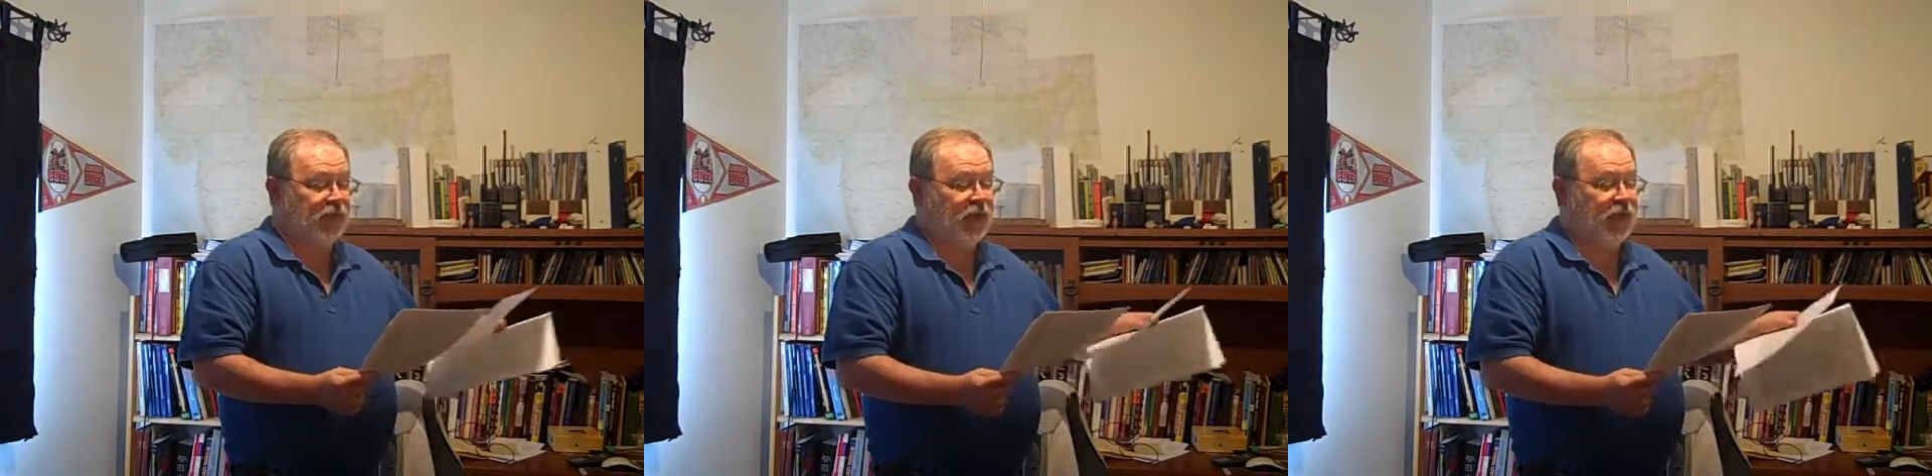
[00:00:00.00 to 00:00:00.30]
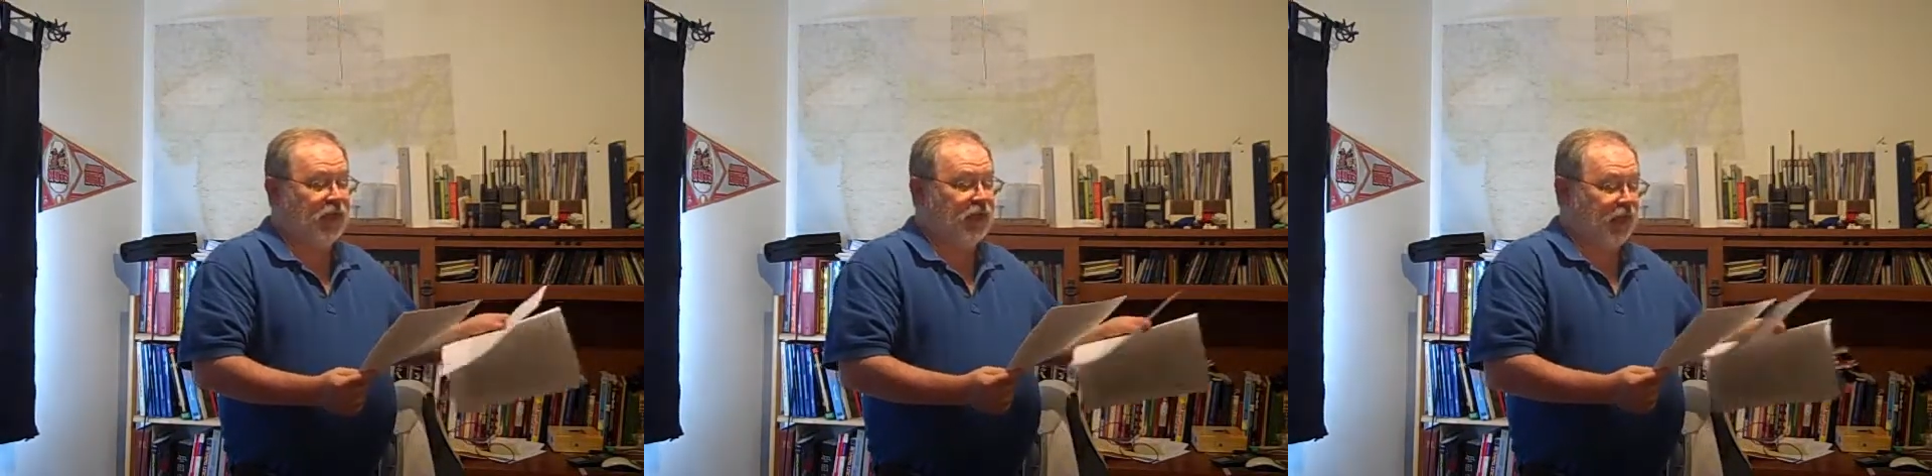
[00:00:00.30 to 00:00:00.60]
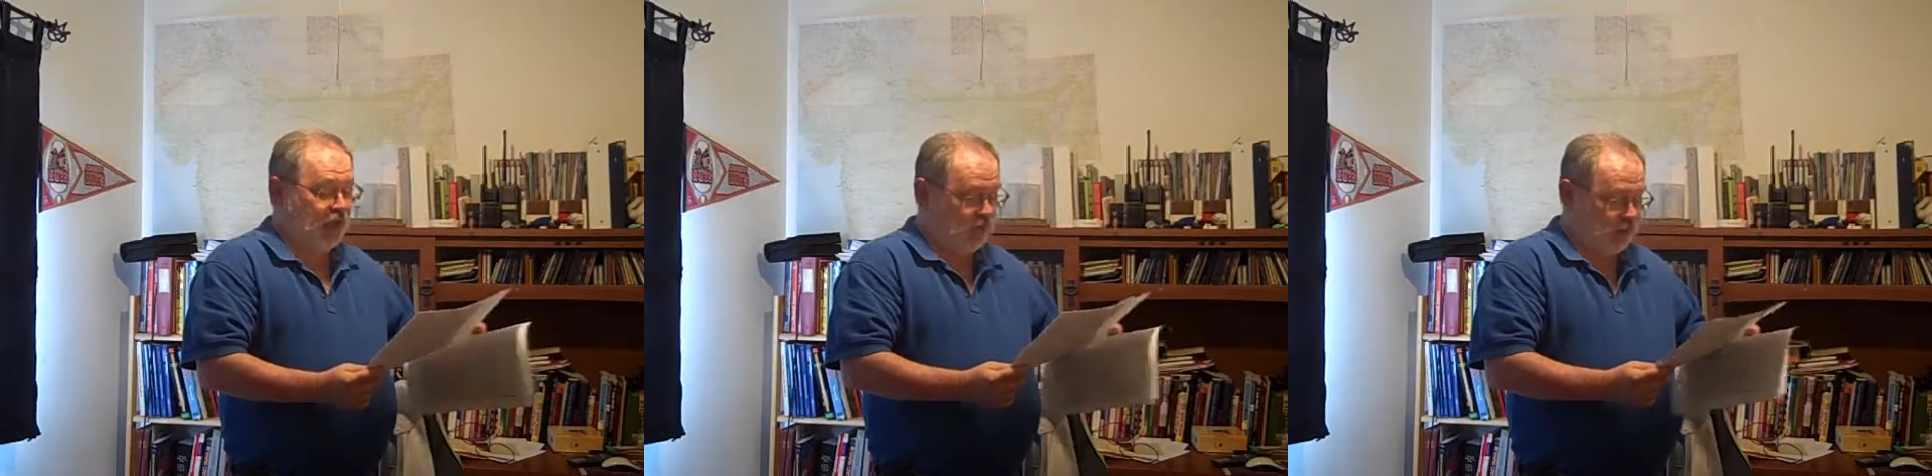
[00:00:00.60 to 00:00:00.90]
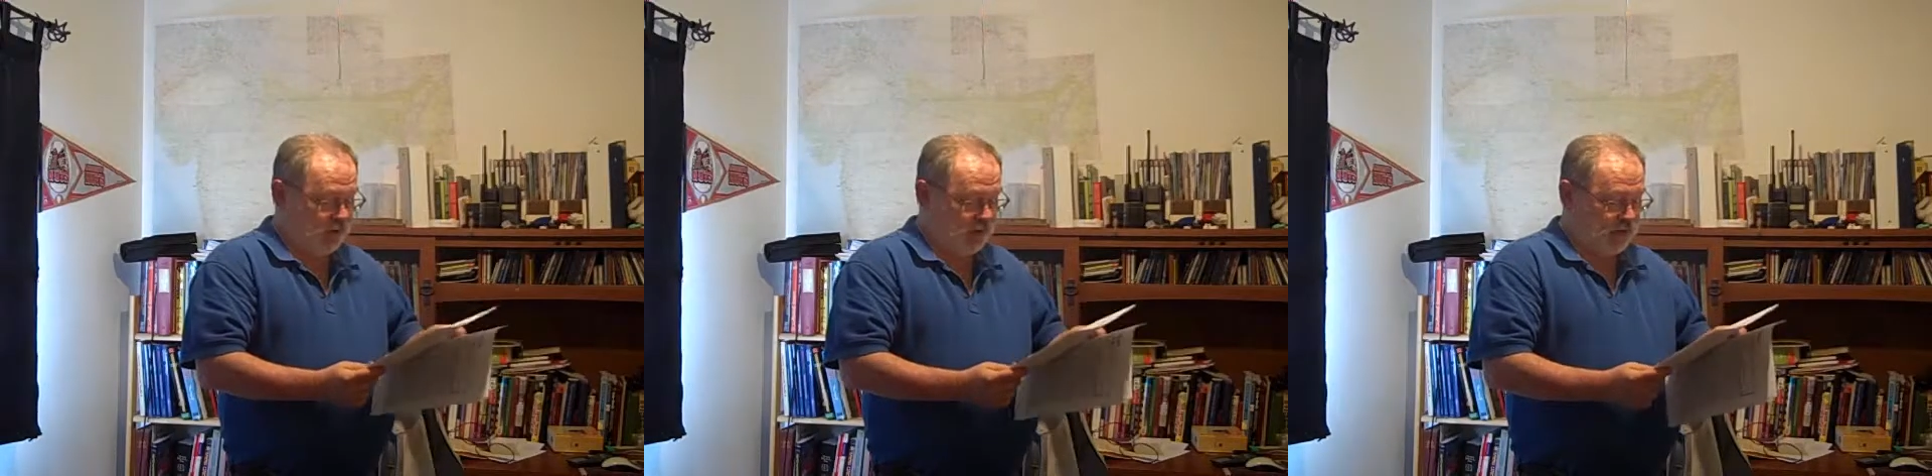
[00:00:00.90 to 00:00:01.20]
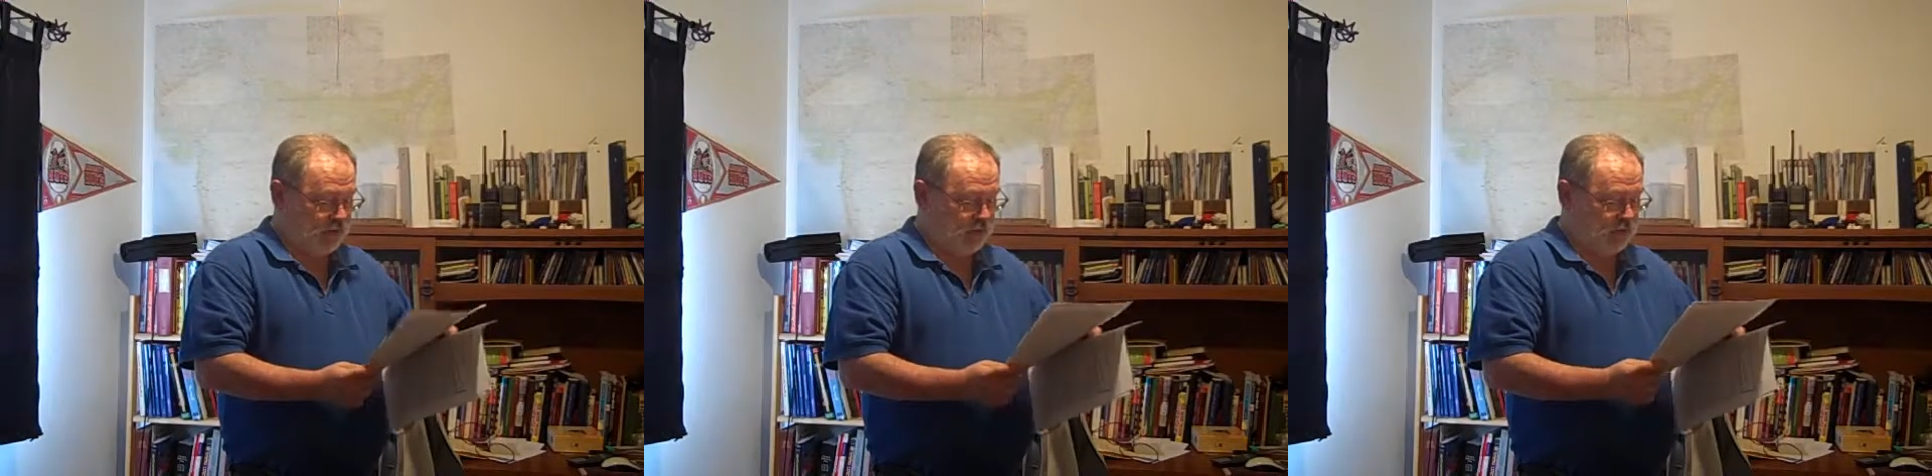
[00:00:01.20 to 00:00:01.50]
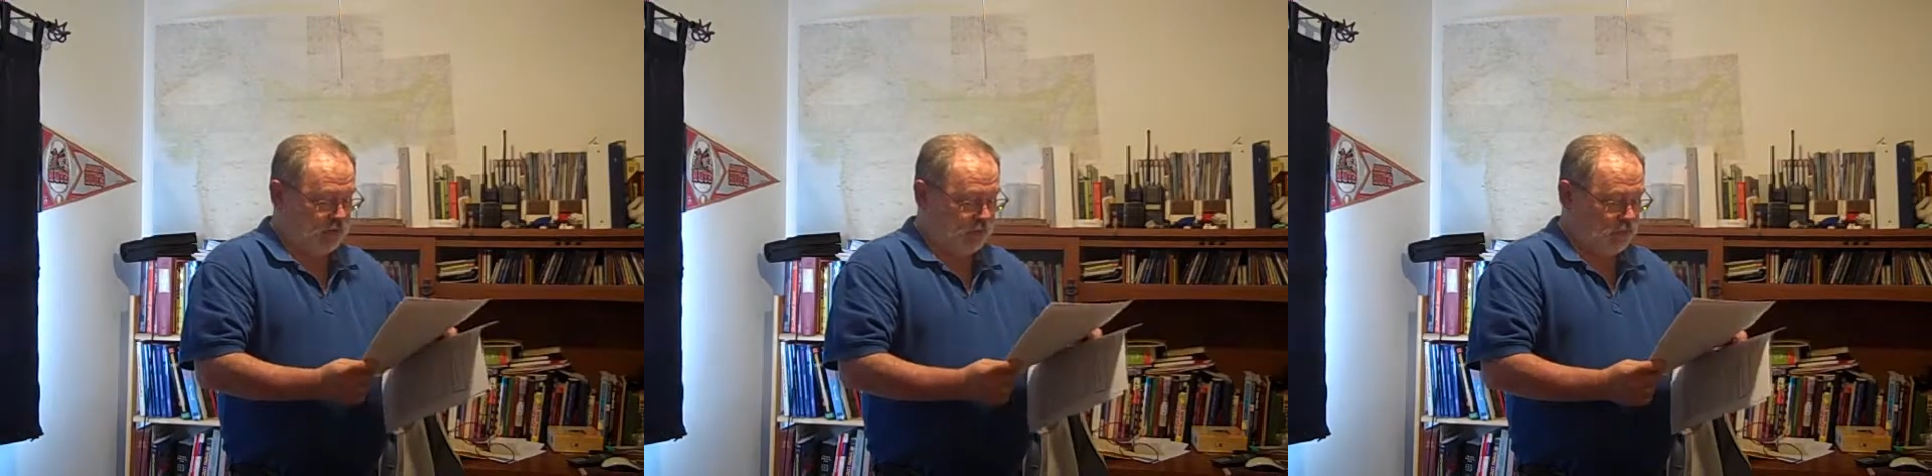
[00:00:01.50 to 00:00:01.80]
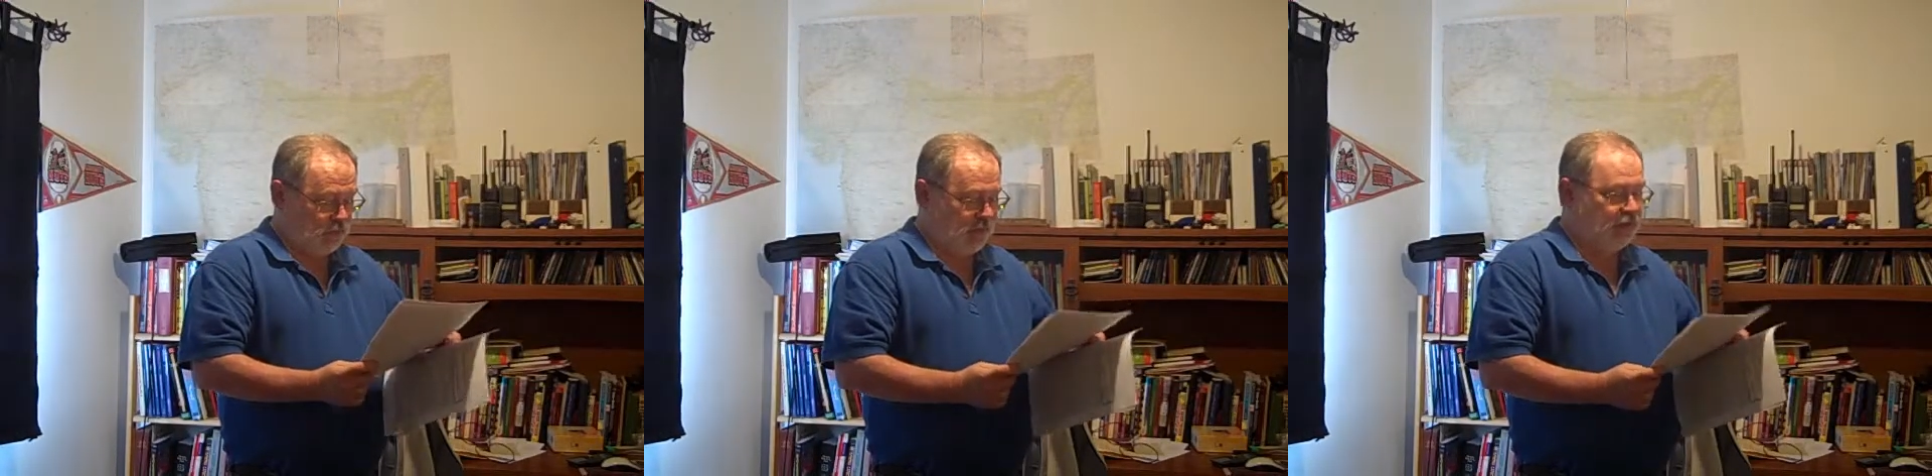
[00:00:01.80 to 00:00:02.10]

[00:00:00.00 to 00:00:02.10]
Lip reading: and now we are down to,